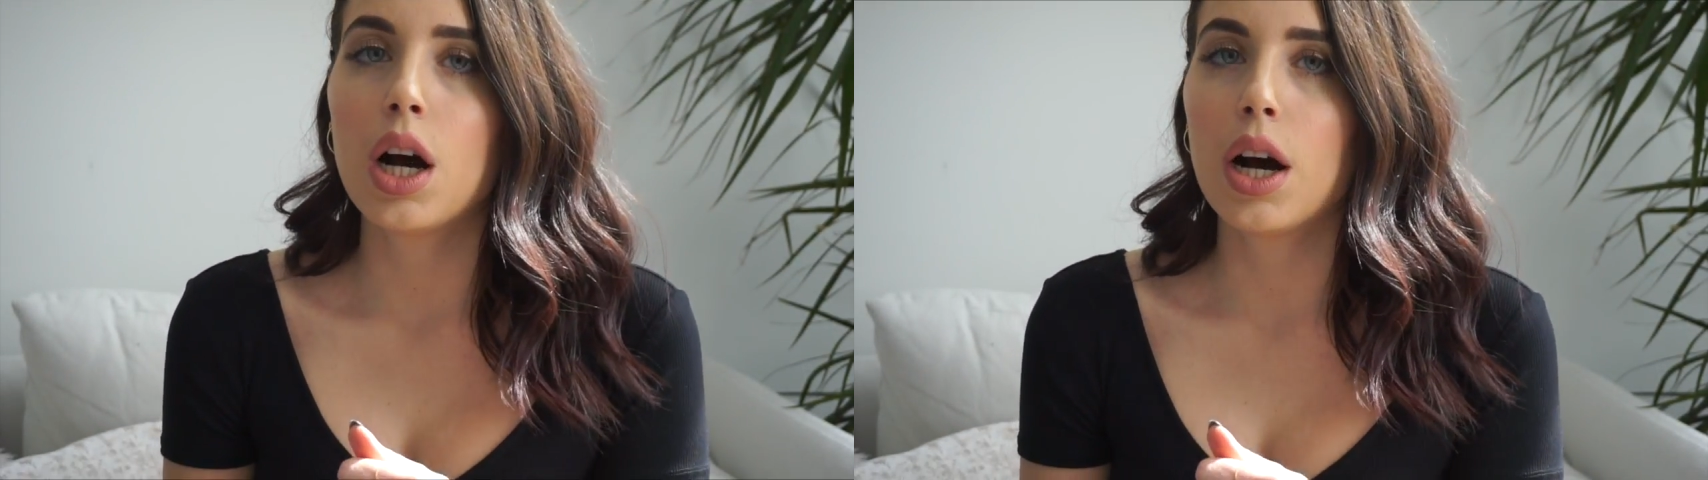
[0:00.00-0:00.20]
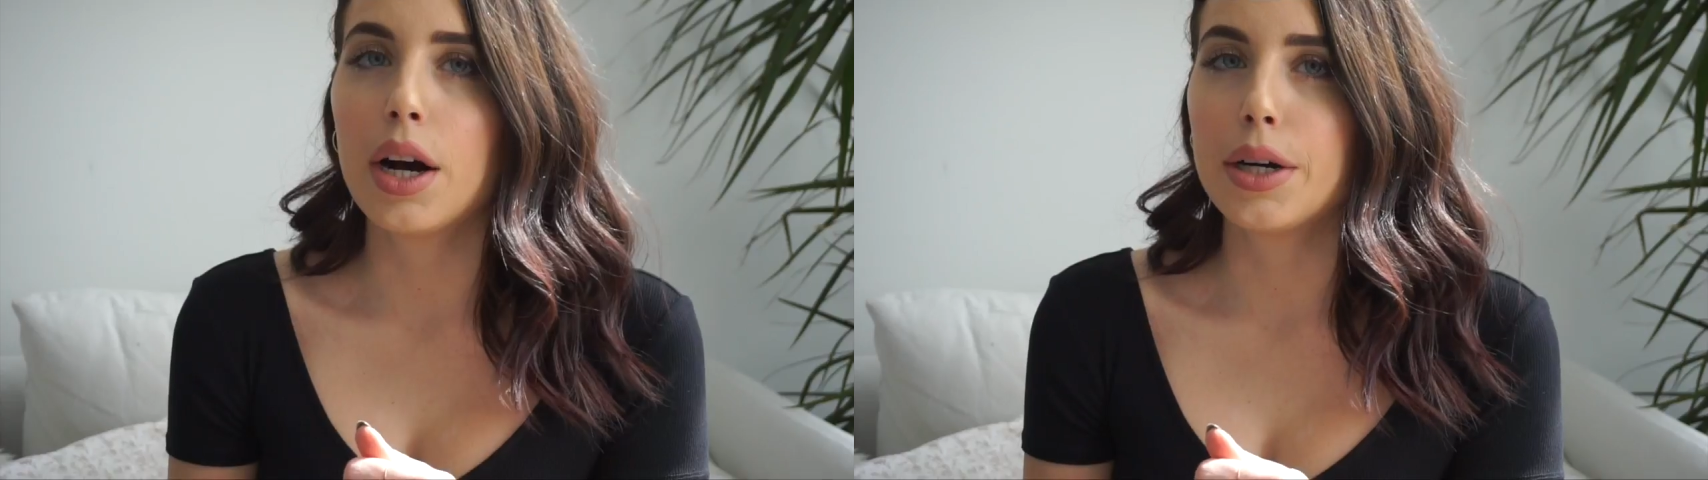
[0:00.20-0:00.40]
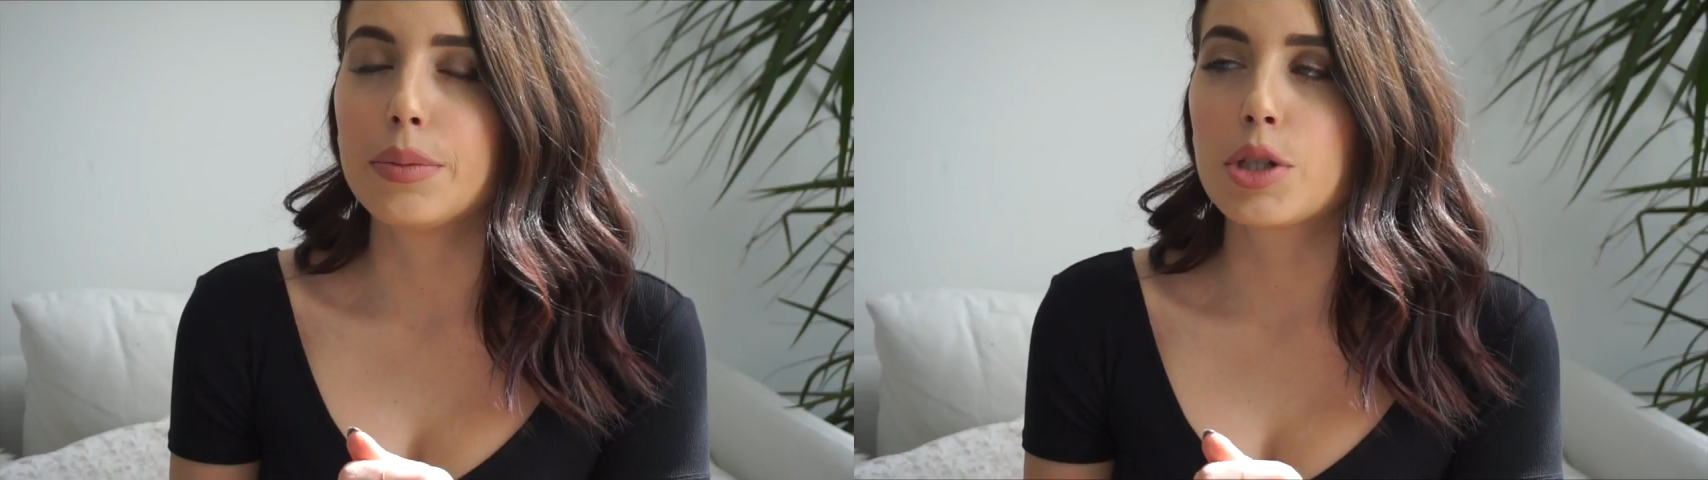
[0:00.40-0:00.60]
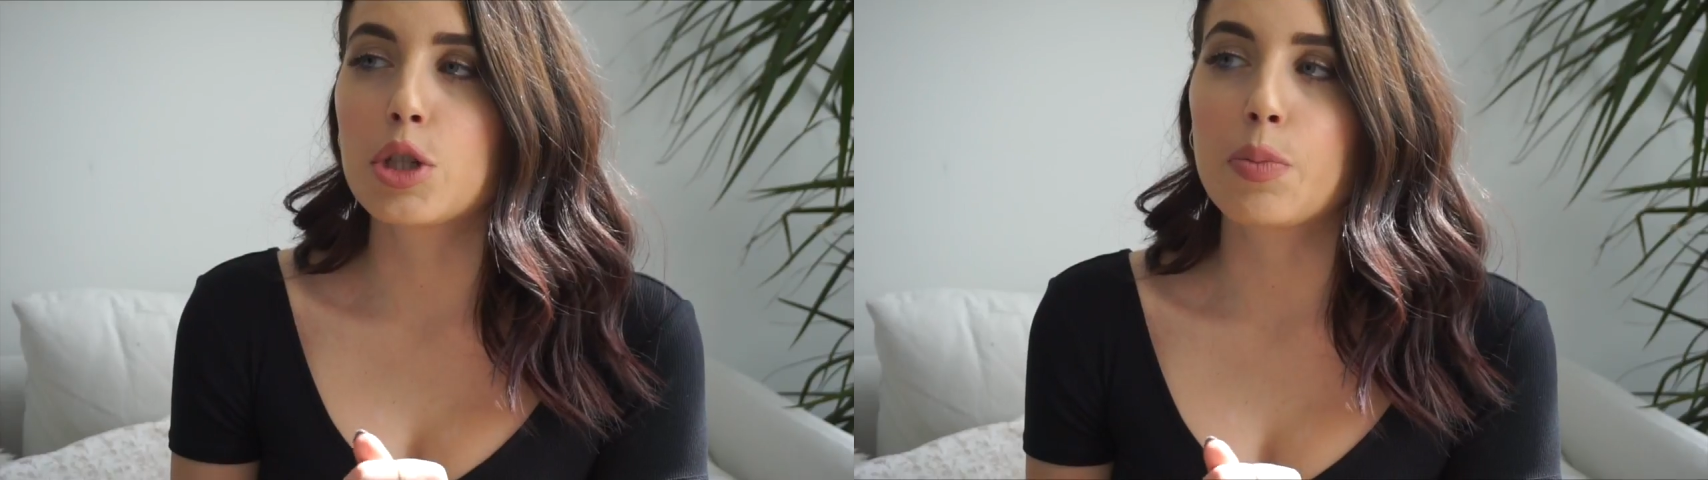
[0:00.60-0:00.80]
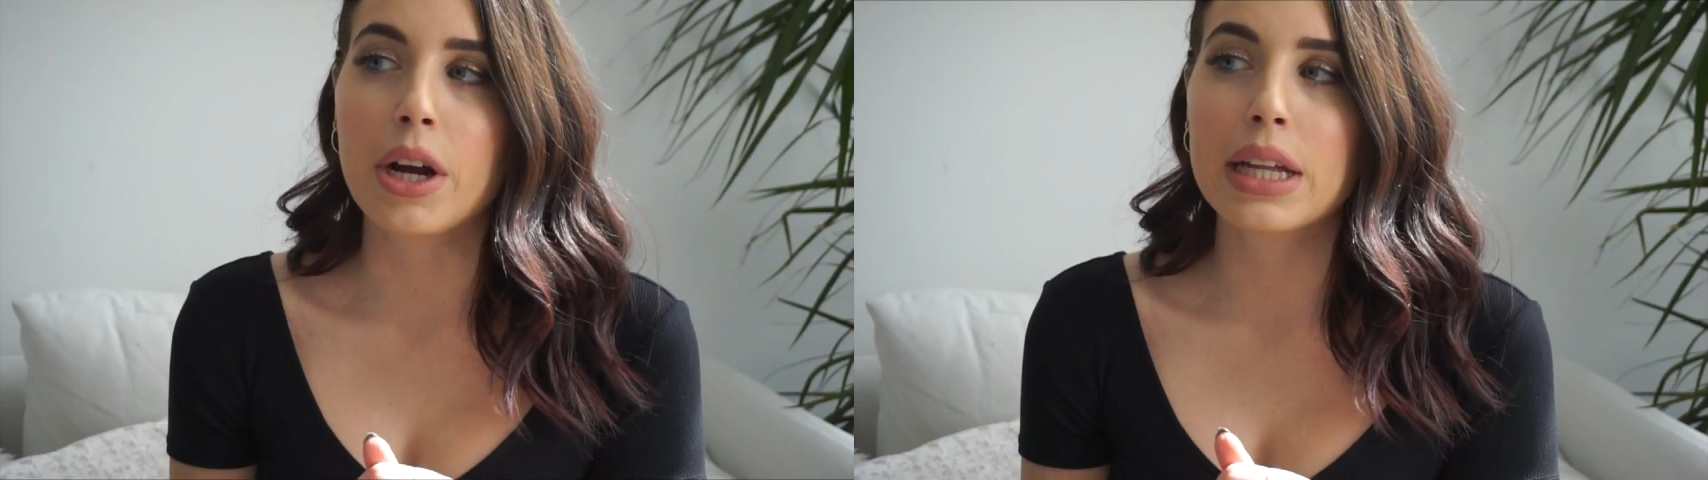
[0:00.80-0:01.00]

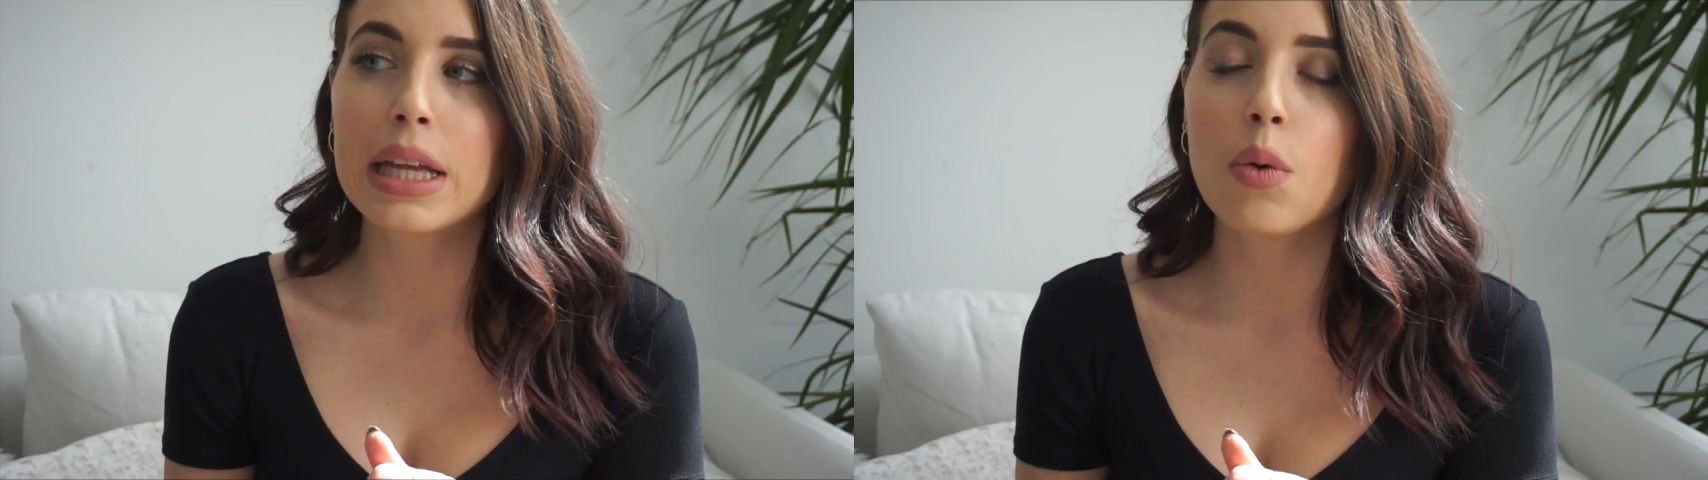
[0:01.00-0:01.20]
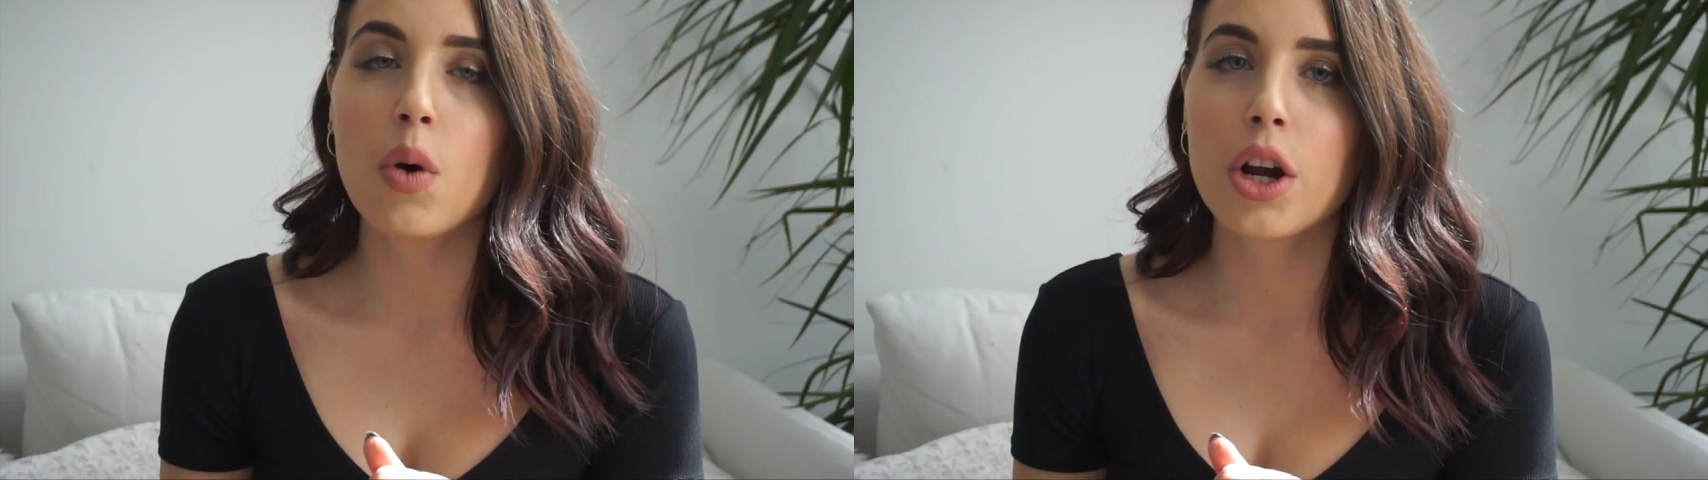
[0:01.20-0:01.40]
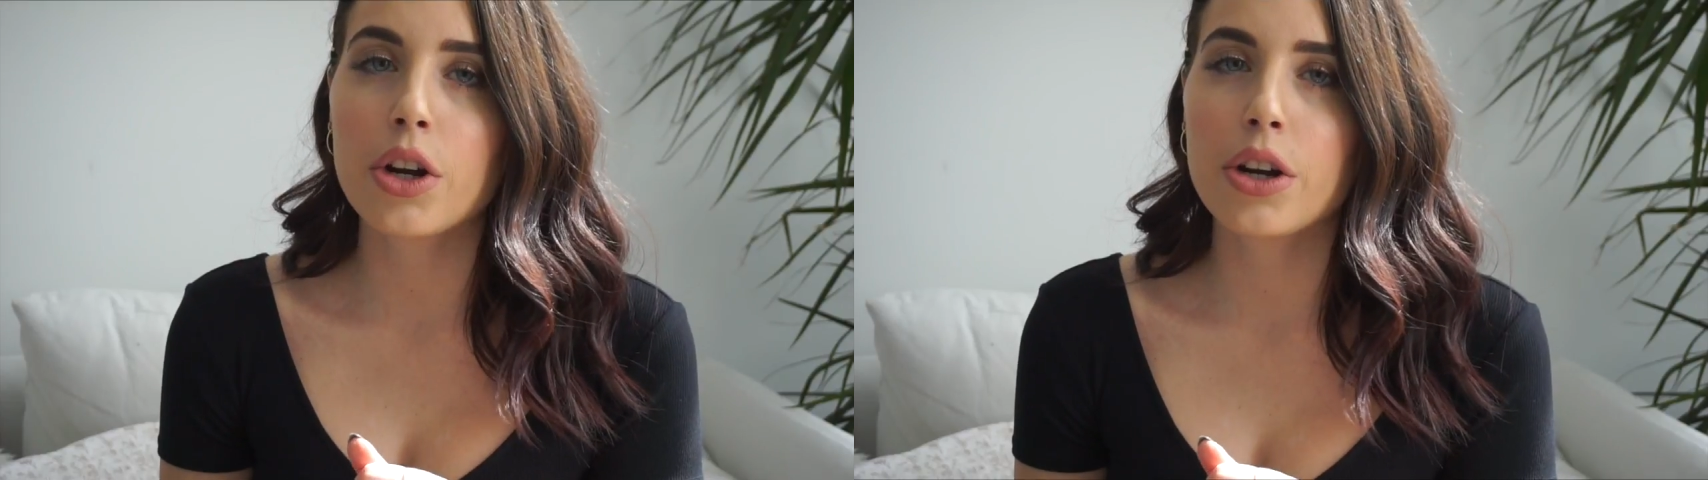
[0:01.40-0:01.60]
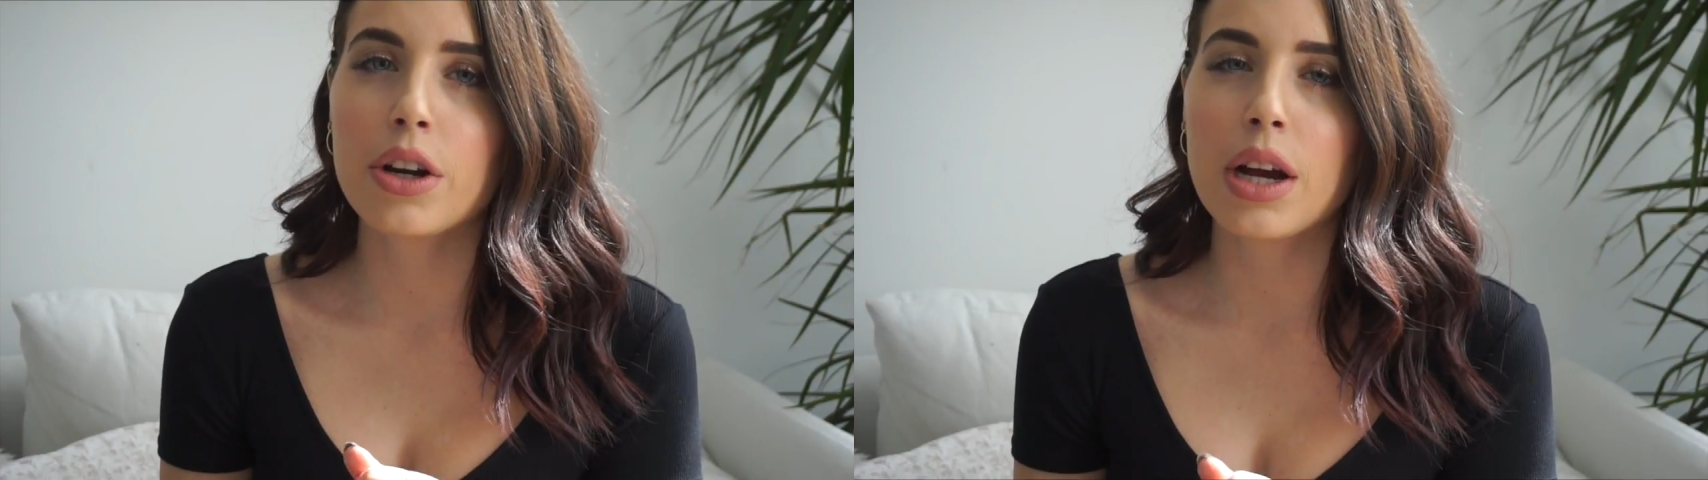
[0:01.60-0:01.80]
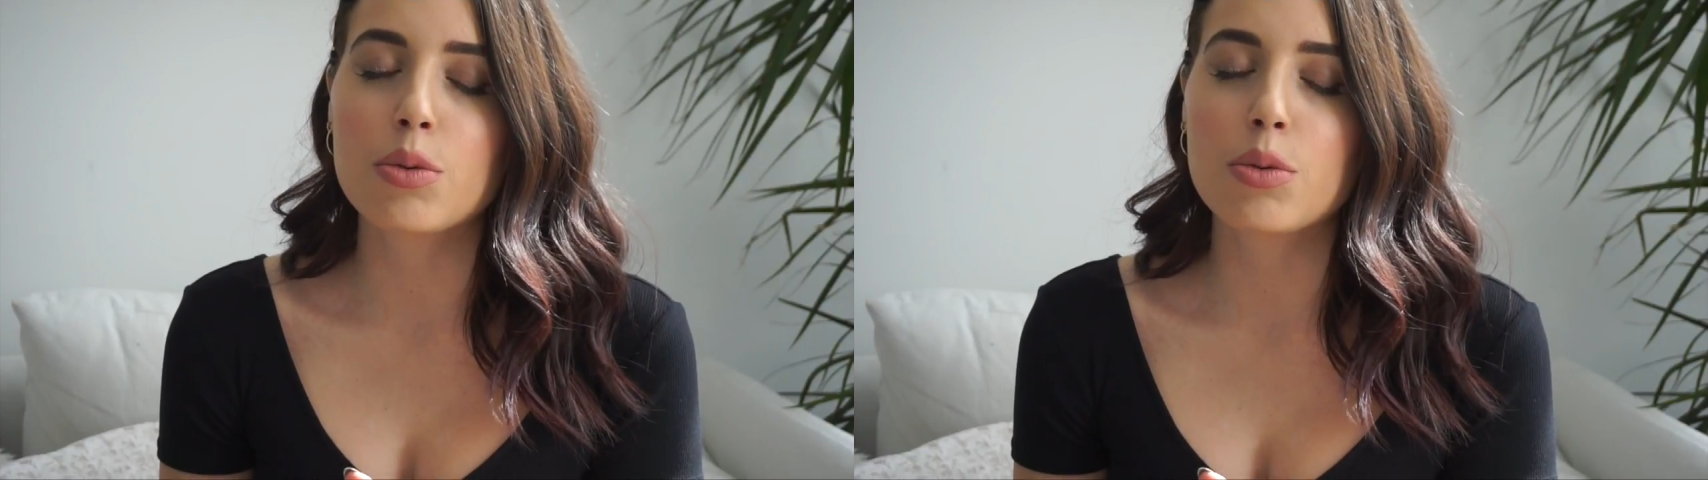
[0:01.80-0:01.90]
sparkling water.